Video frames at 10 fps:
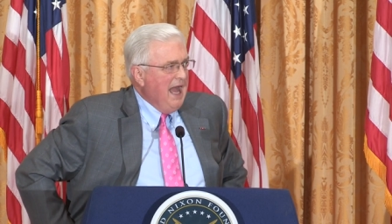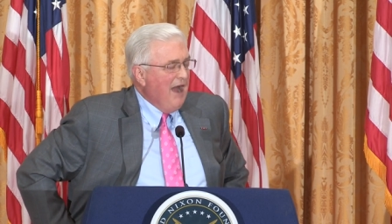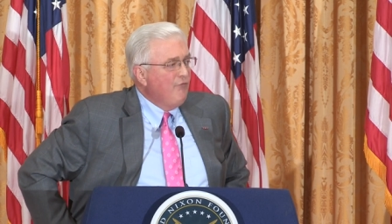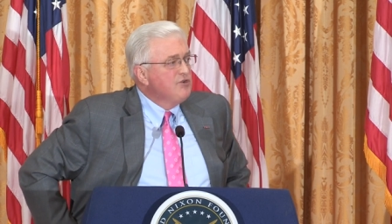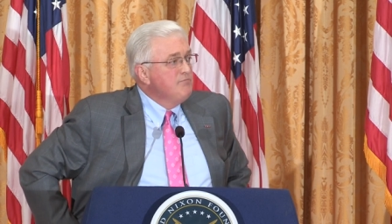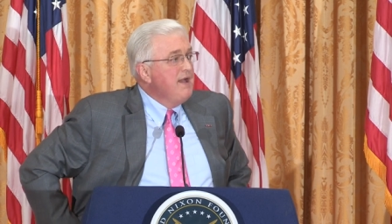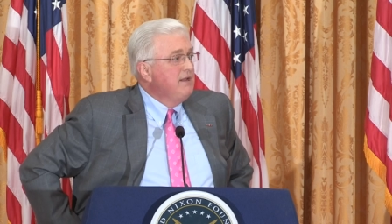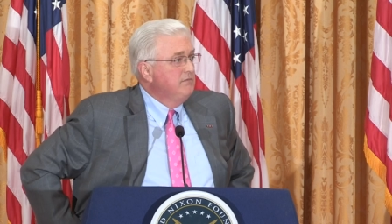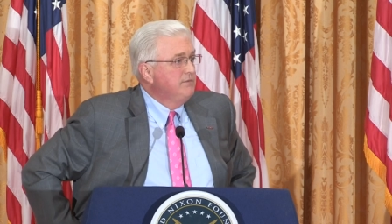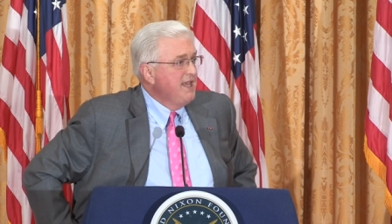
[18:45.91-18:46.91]
I first
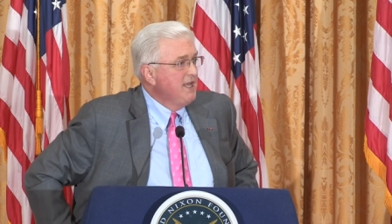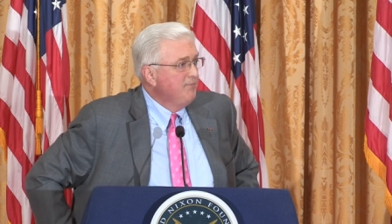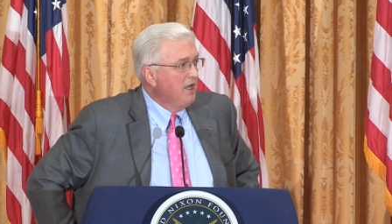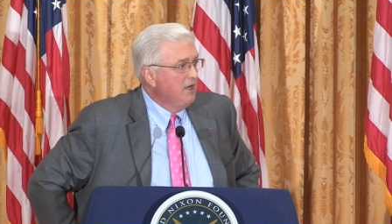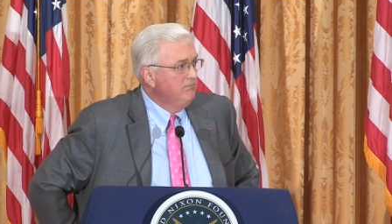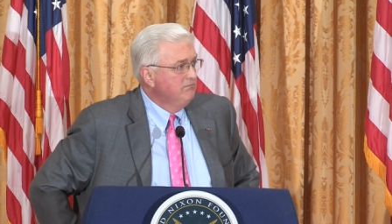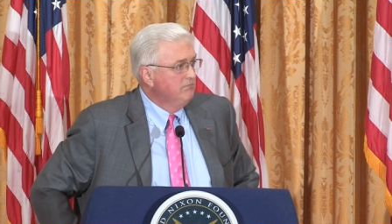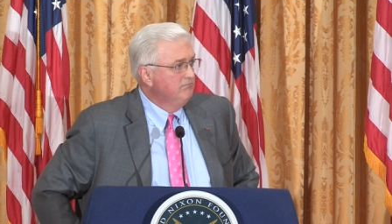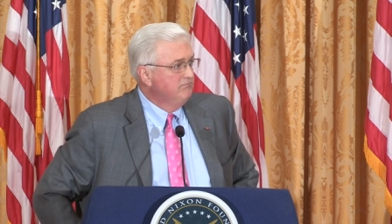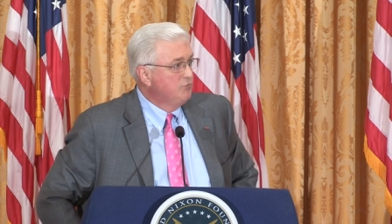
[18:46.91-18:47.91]
met King Abdullah
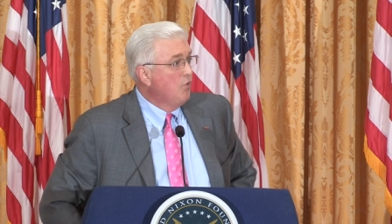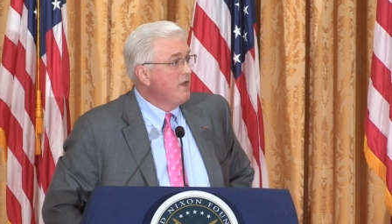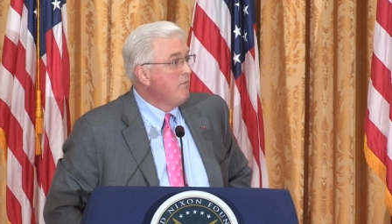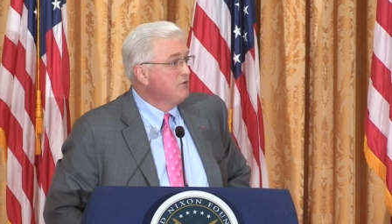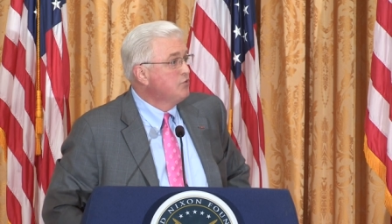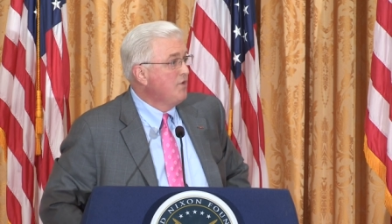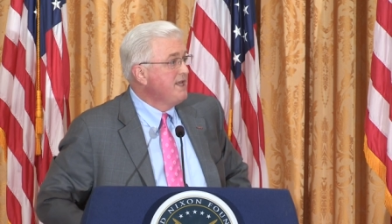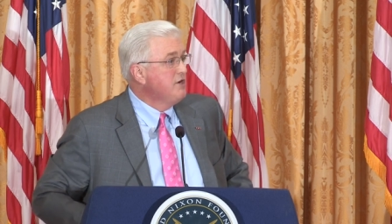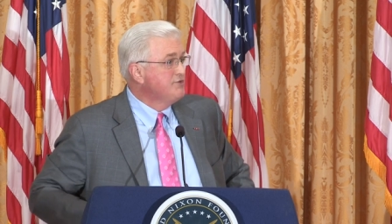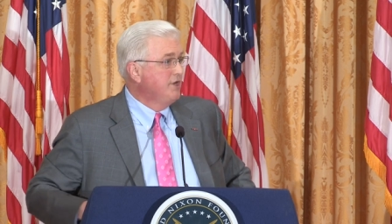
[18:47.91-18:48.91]
20, almost
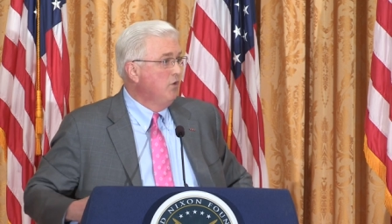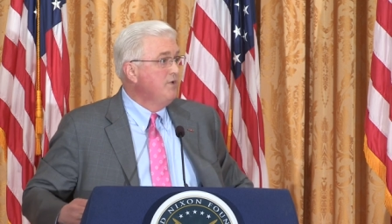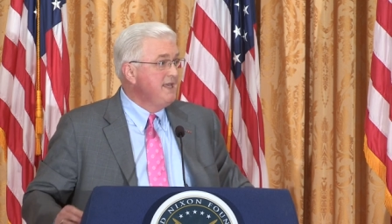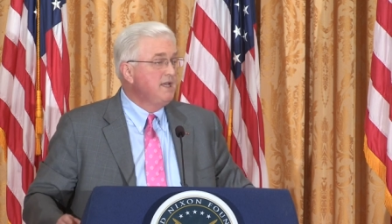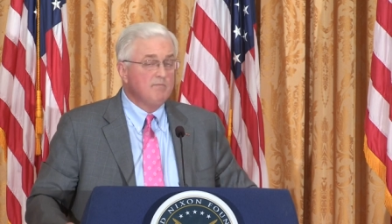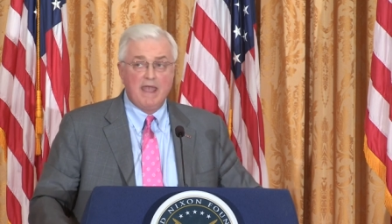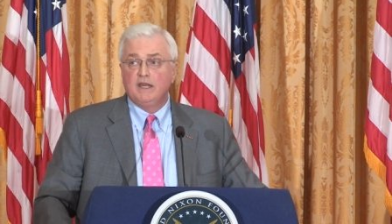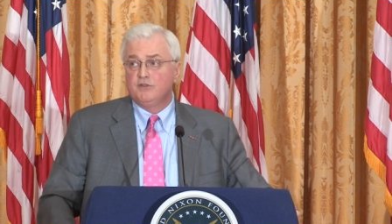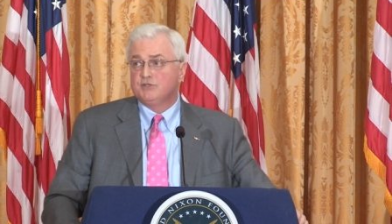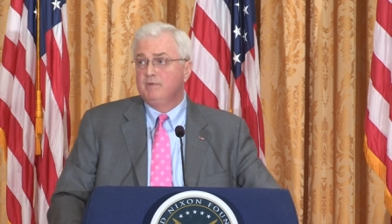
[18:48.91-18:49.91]
20 years ago when he
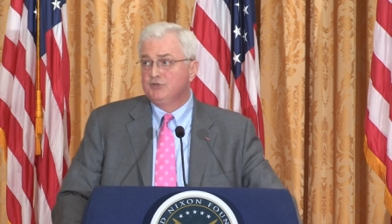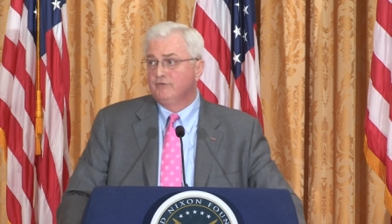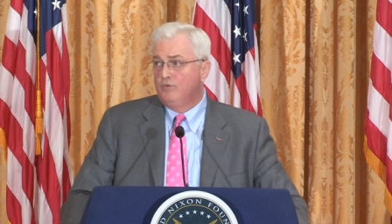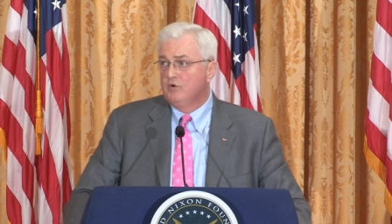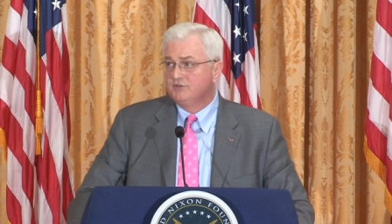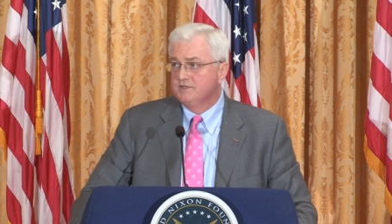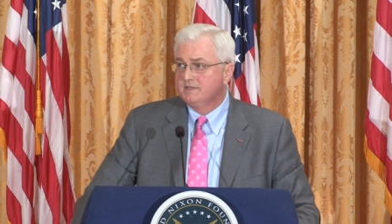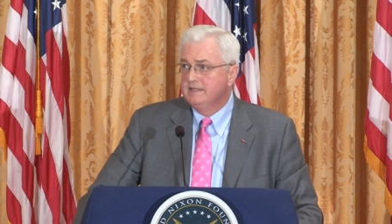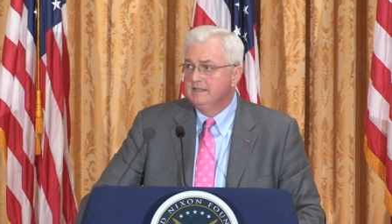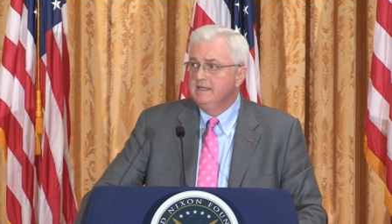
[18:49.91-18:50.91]
commanded the Special Forces.